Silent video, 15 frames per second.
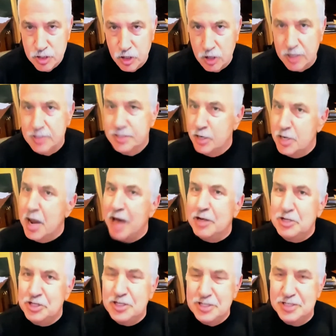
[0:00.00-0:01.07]
because they're not
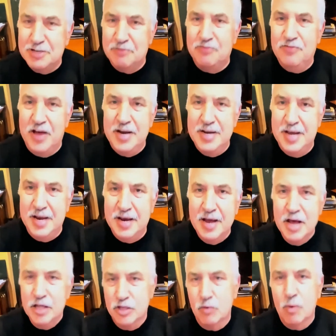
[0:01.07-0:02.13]
just defending
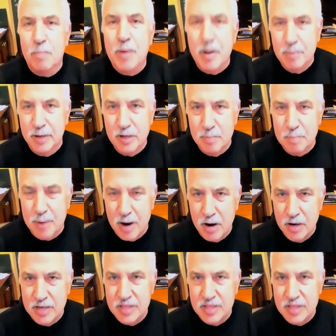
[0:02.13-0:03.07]
the Republican Party.